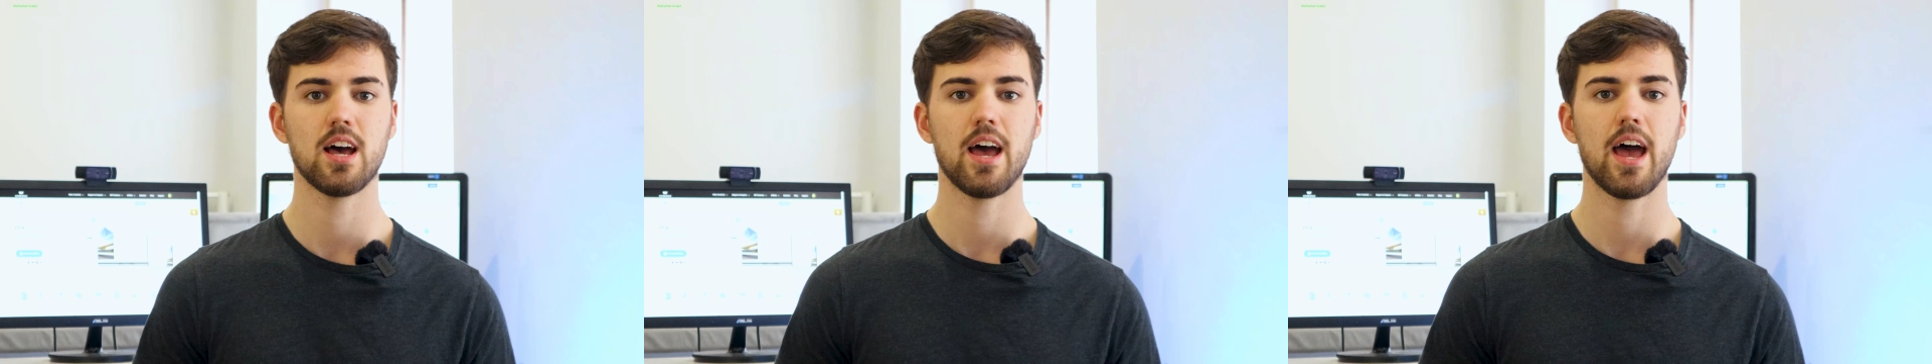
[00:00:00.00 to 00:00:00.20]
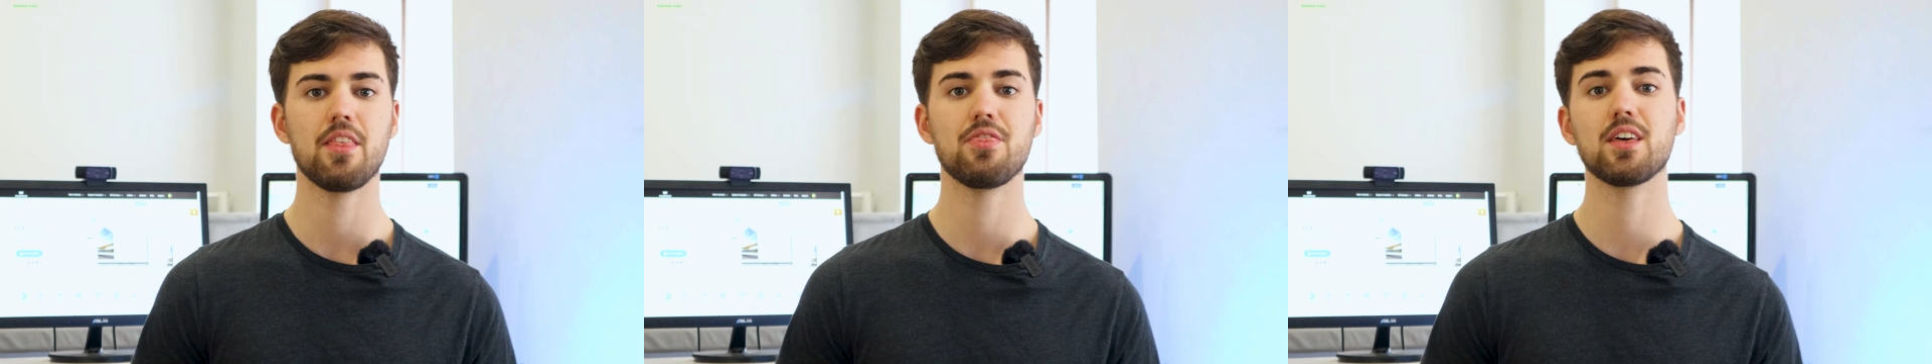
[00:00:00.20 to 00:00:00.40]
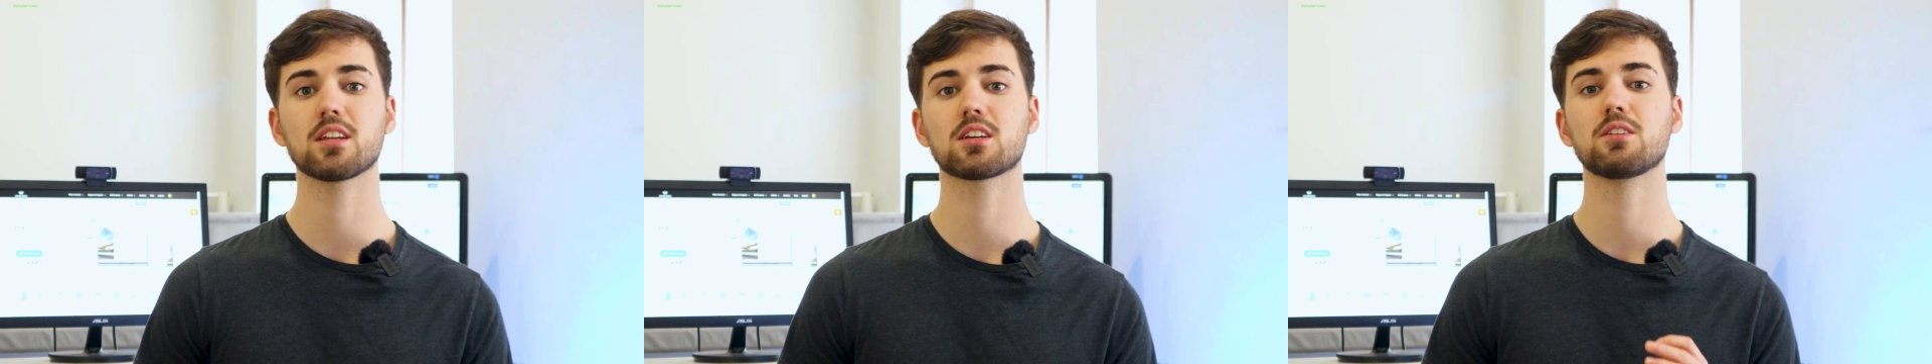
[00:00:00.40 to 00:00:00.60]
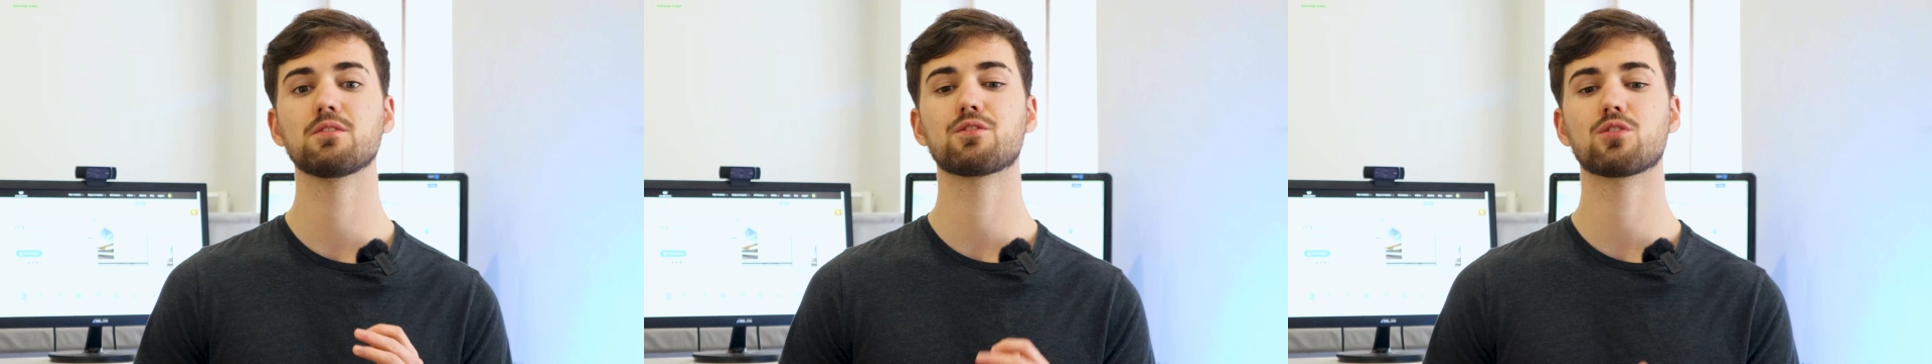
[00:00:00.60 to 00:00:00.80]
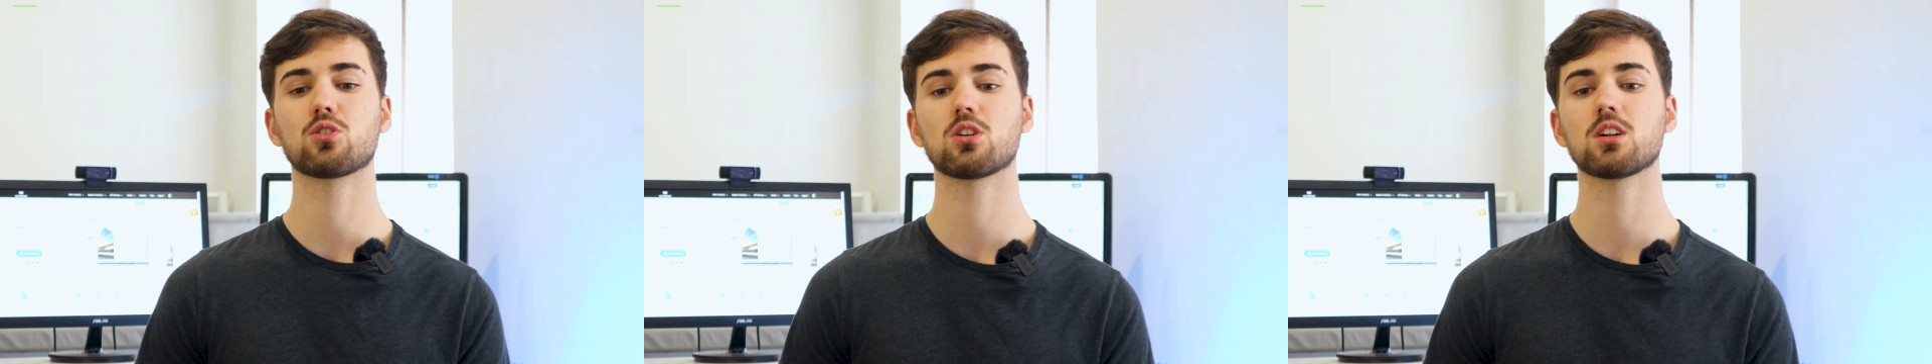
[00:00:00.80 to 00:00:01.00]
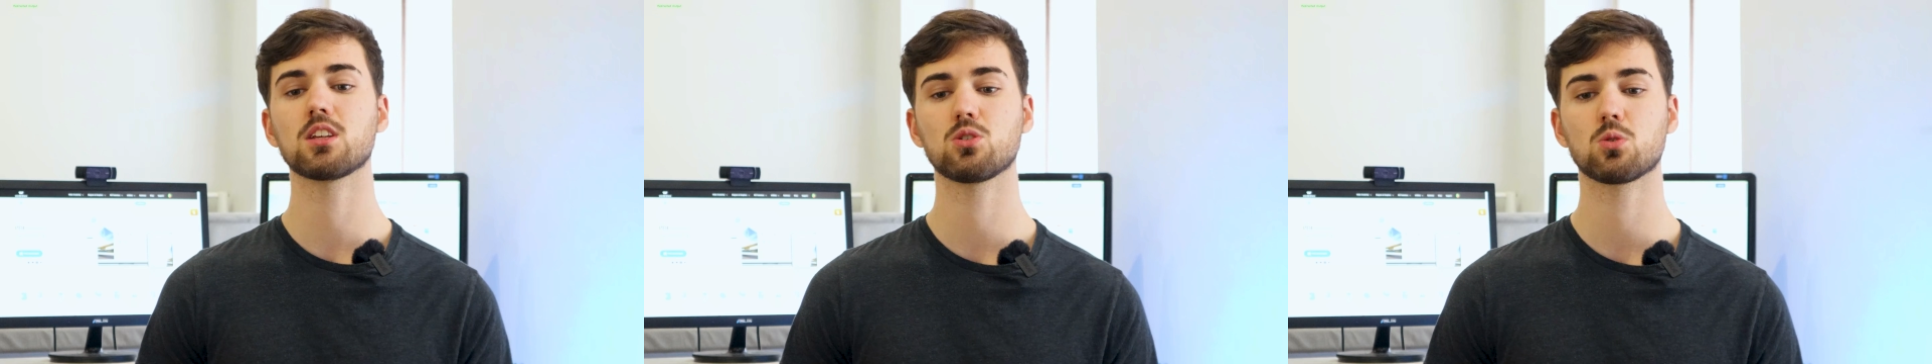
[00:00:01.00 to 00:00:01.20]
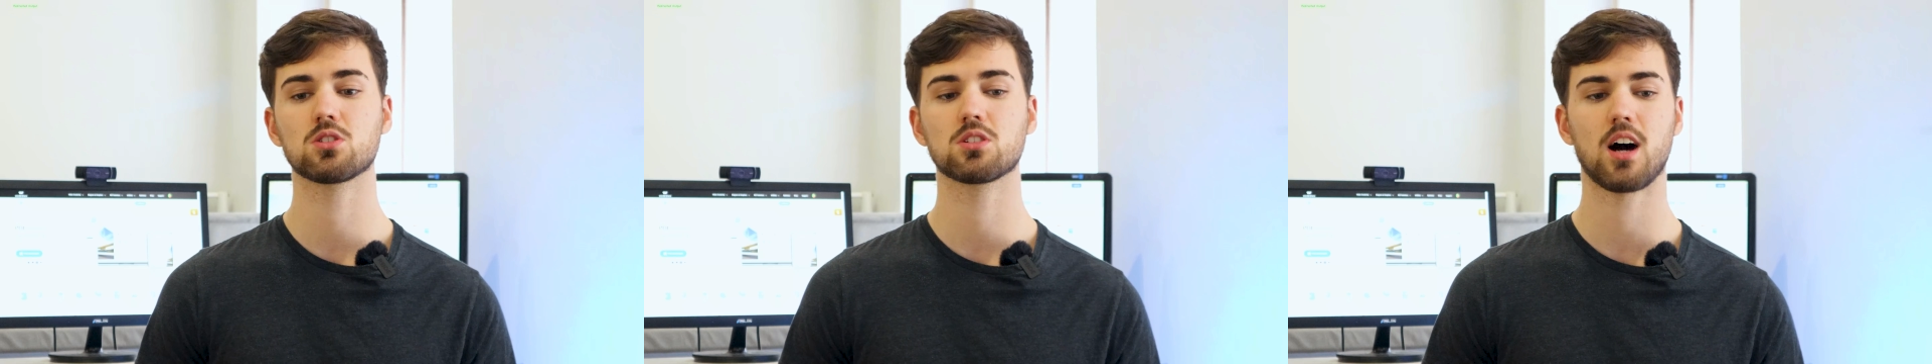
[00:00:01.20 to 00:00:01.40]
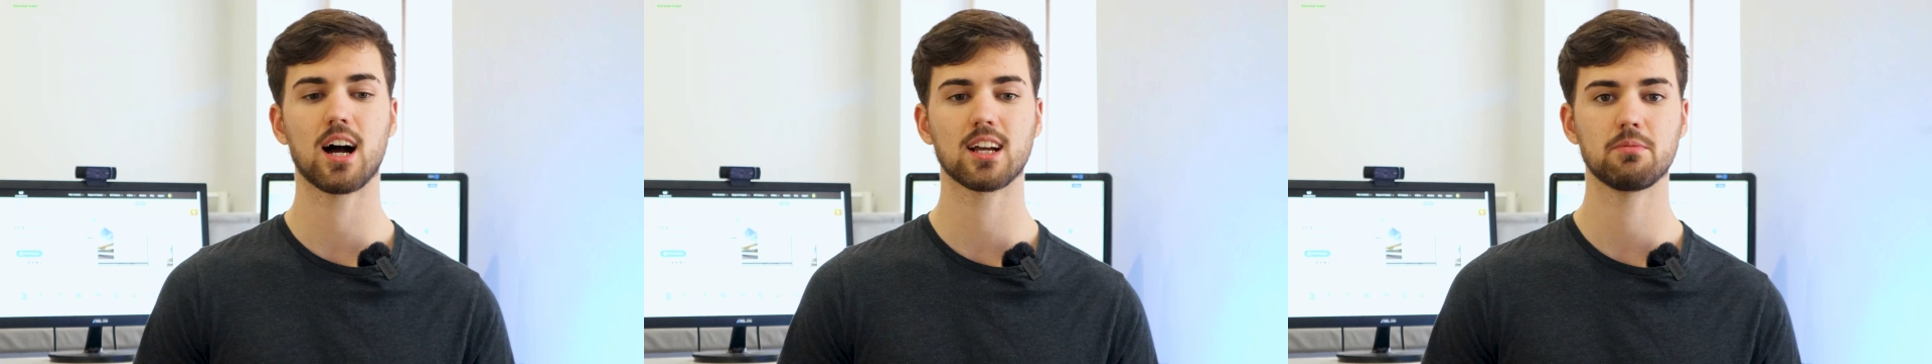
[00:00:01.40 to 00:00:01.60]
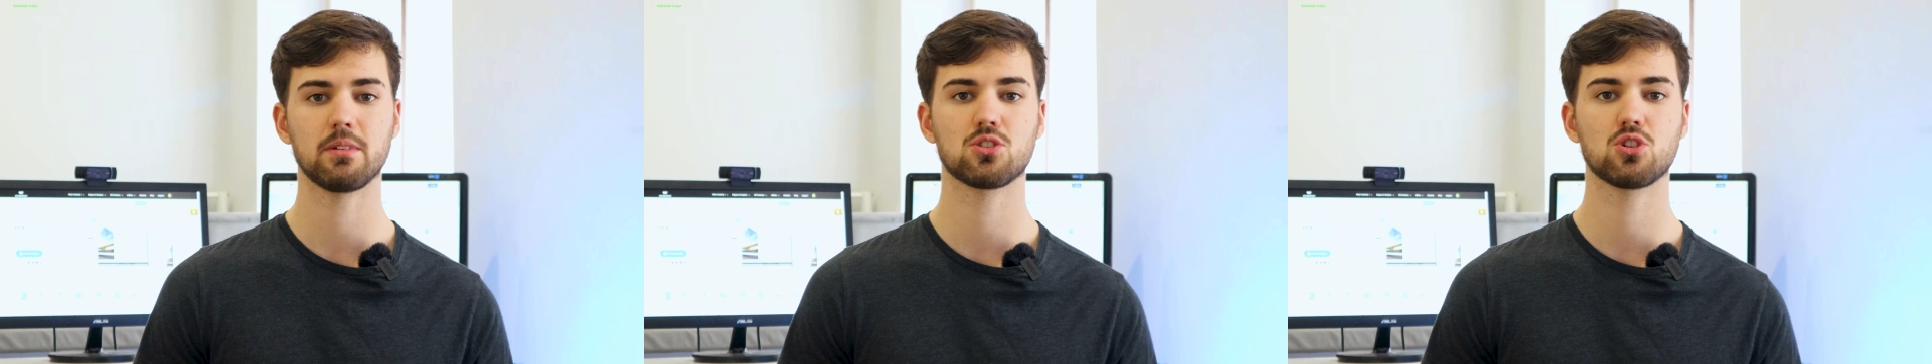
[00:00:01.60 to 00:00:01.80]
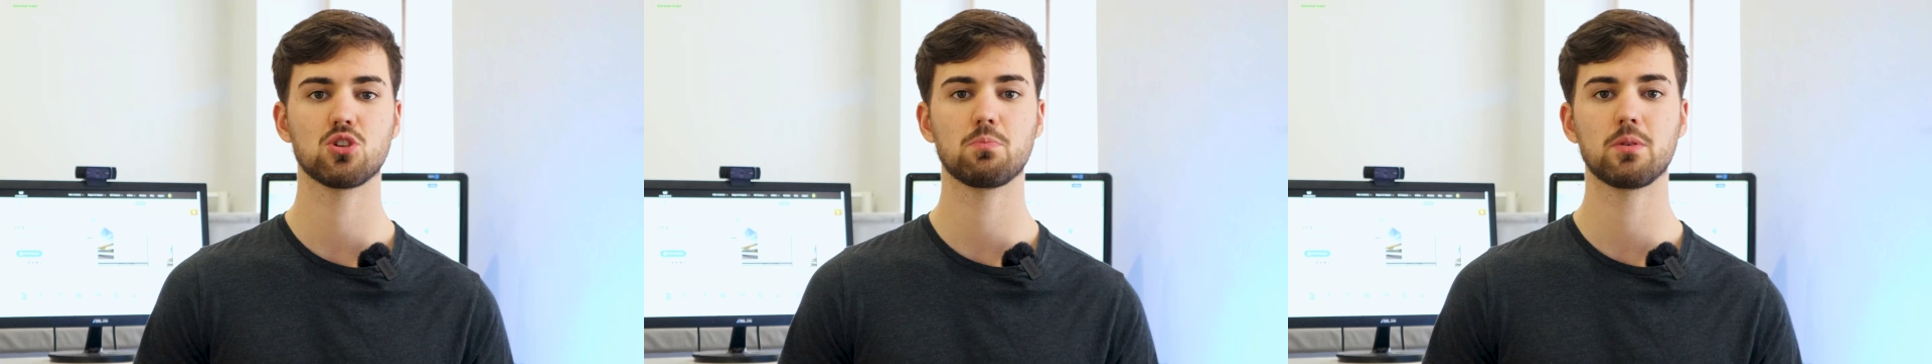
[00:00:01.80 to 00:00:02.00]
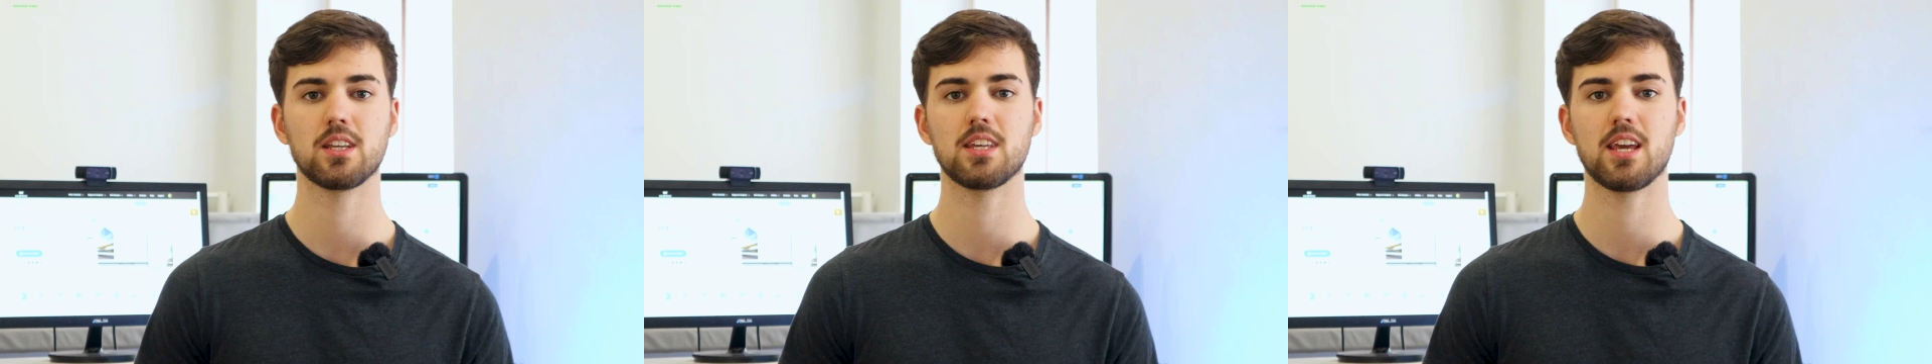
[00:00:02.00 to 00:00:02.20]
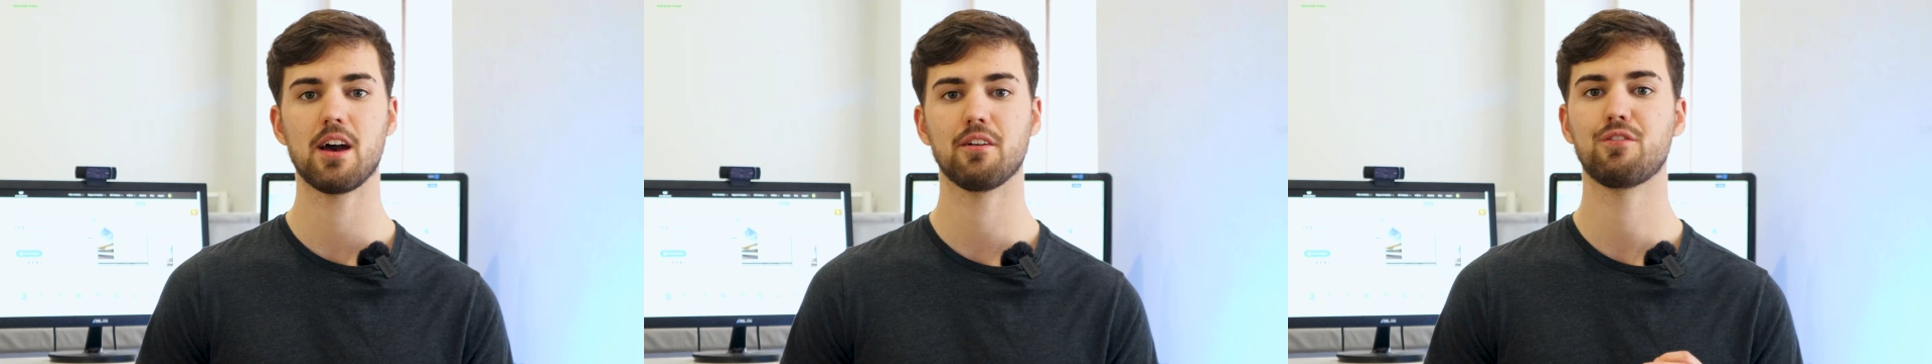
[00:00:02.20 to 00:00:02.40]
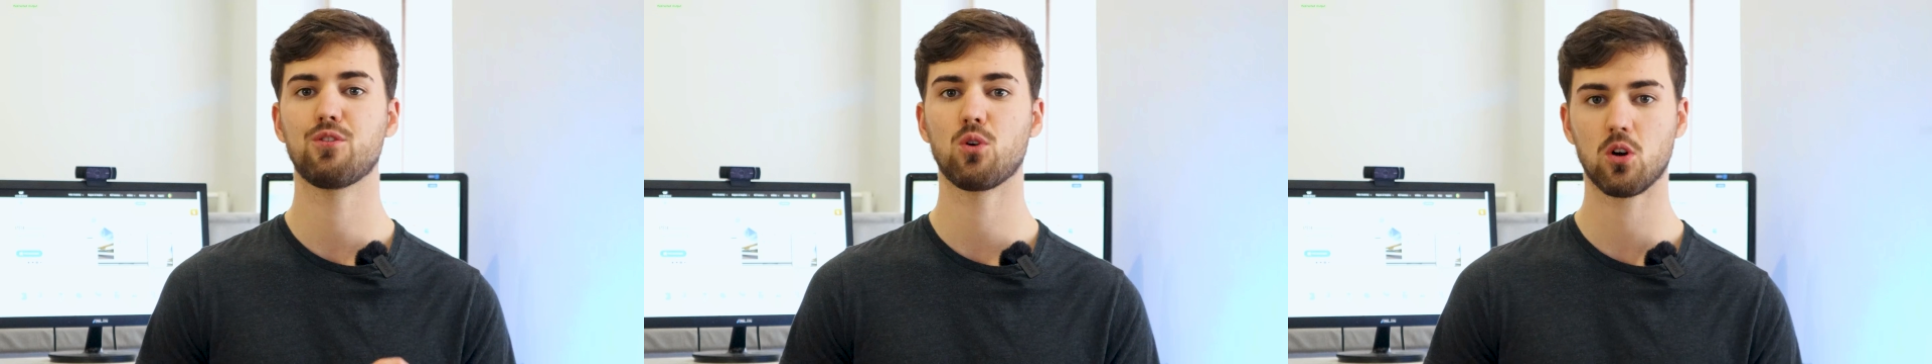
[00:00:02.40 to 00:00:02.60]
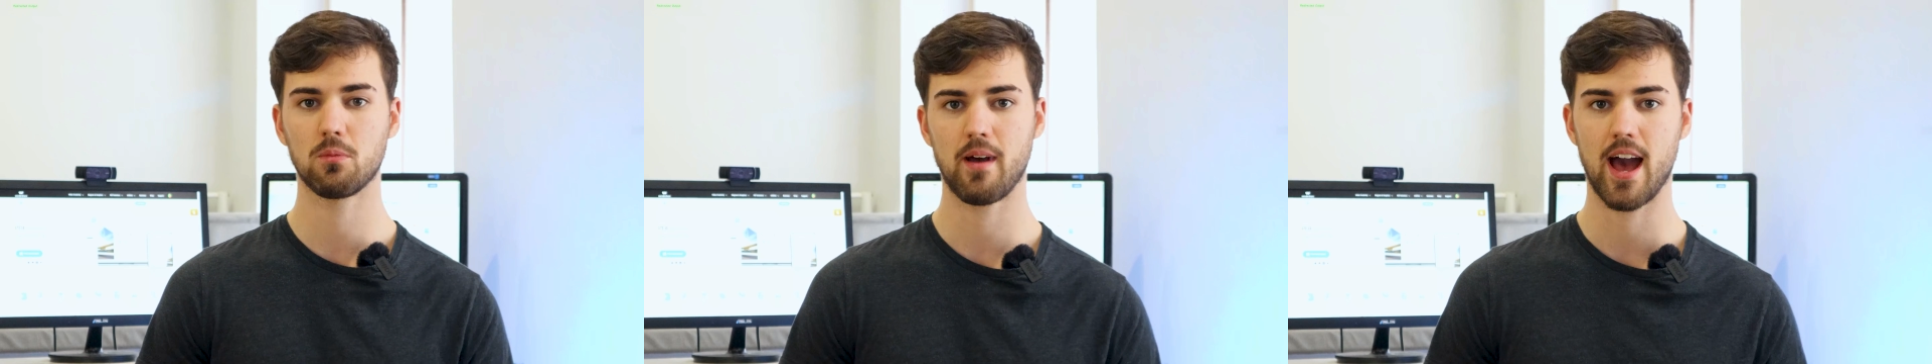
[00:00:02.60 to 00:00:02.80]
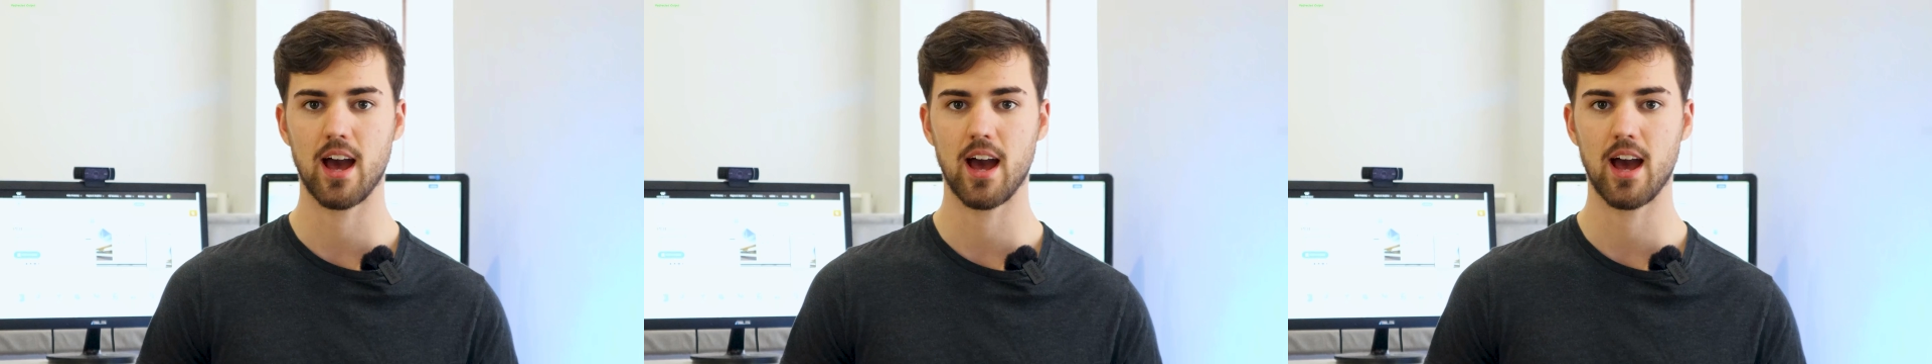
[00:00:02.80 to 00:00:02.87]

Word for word: and then converting your document to PDF format